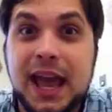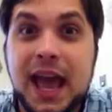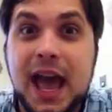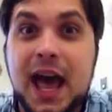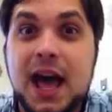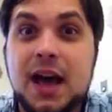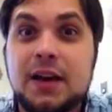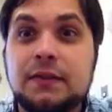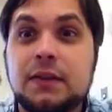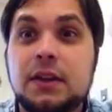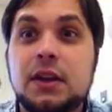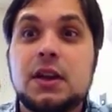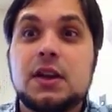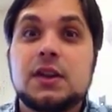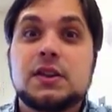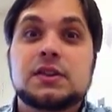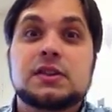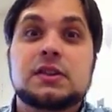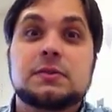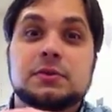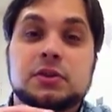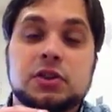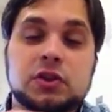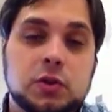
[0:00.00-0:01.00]
have
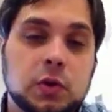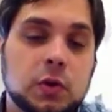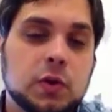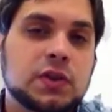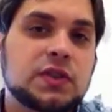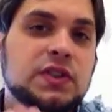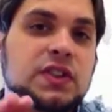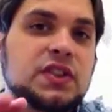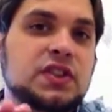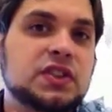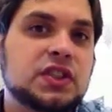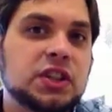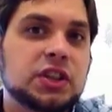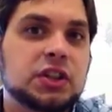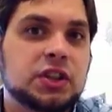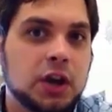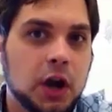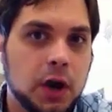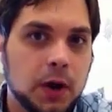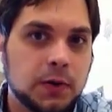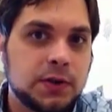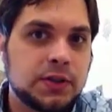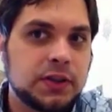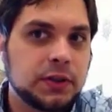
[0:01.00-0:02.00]
some sources to
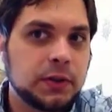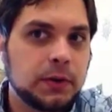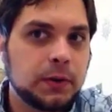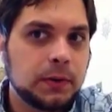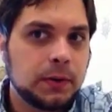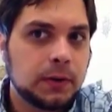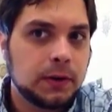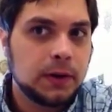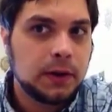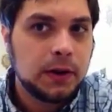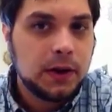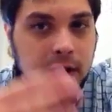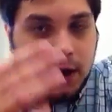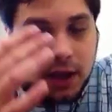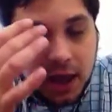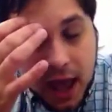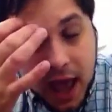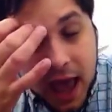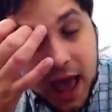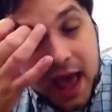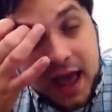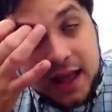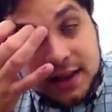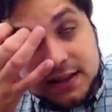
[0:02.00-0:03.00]
go to
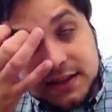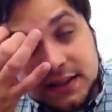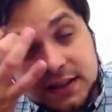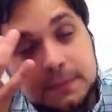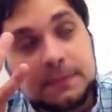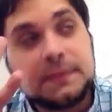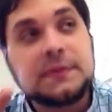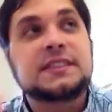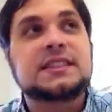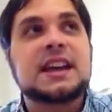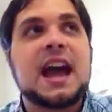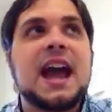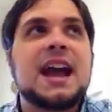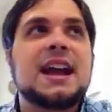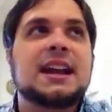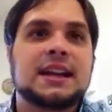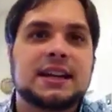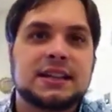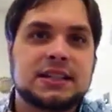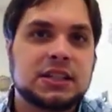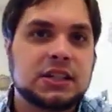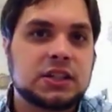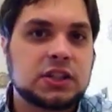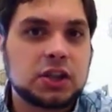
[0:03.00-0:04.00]
and some
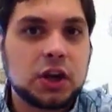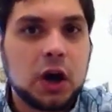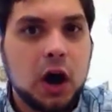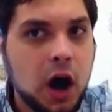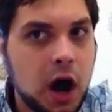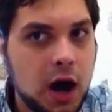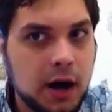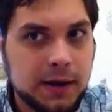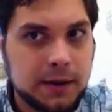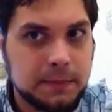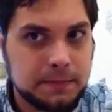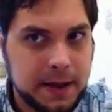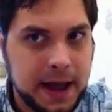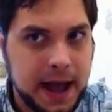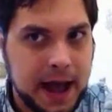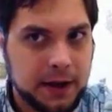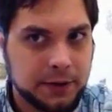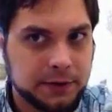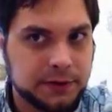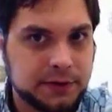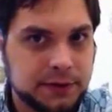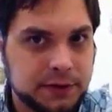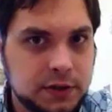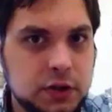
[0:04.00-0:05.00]
data to talk
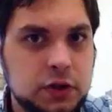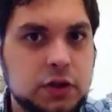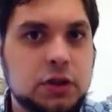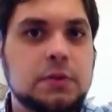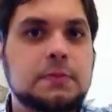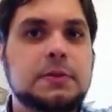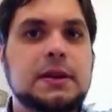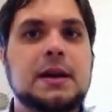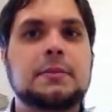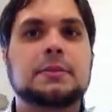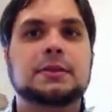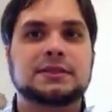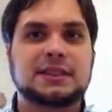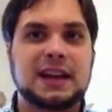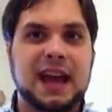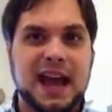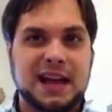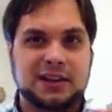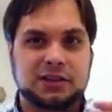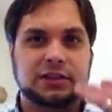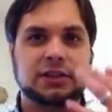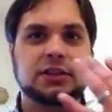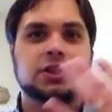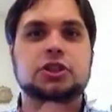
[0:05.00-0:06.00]
about. You should be able to
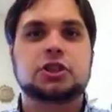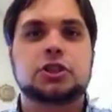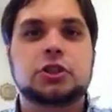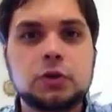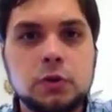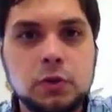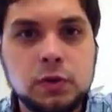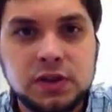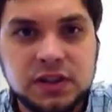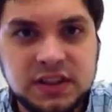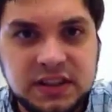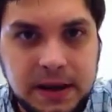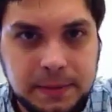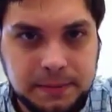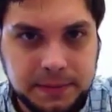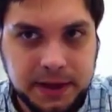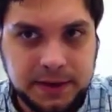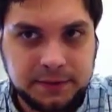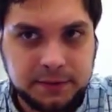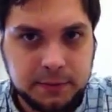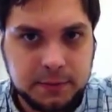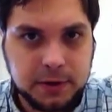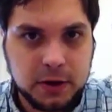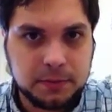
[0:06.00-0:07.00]
actually choose
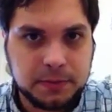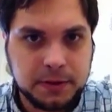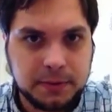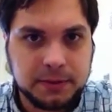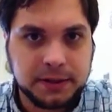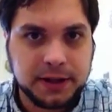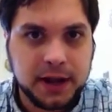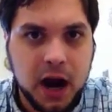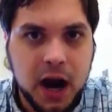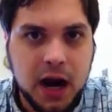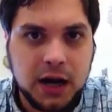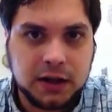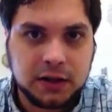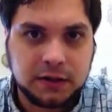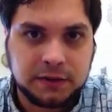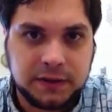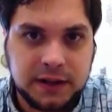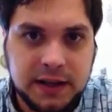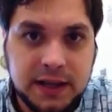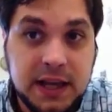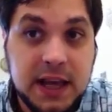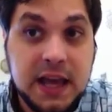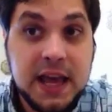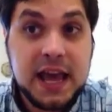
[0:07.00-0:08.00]
something from your
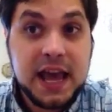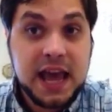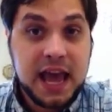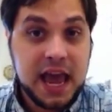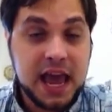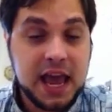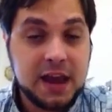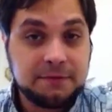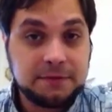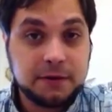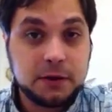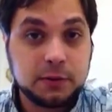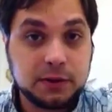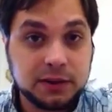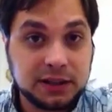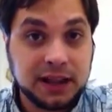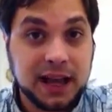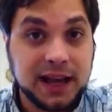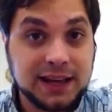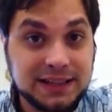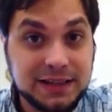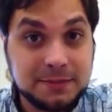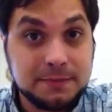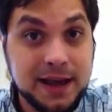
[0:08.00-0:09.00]
bibliography if you would
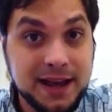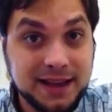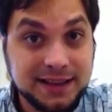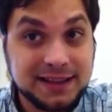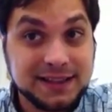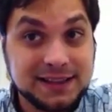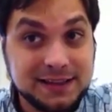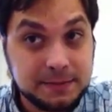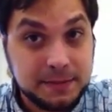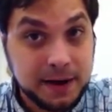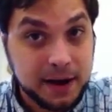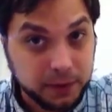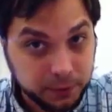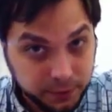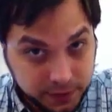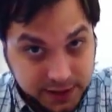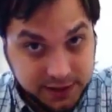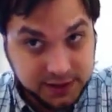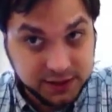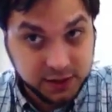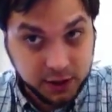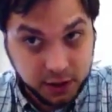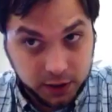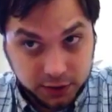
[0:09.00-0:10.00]
like to make this about
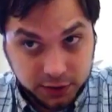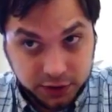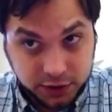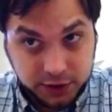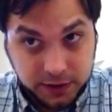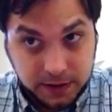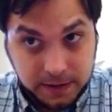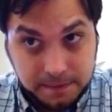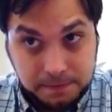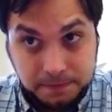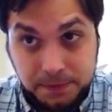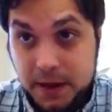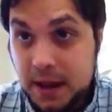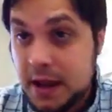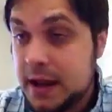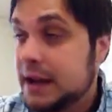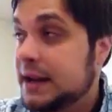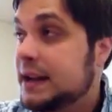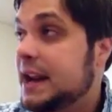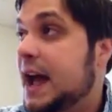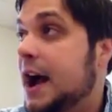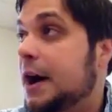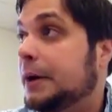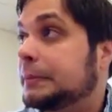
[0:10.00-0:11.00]
research.
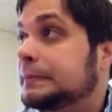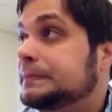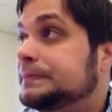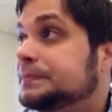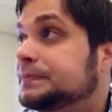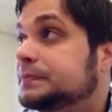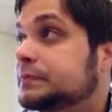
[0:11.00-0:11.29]
Now,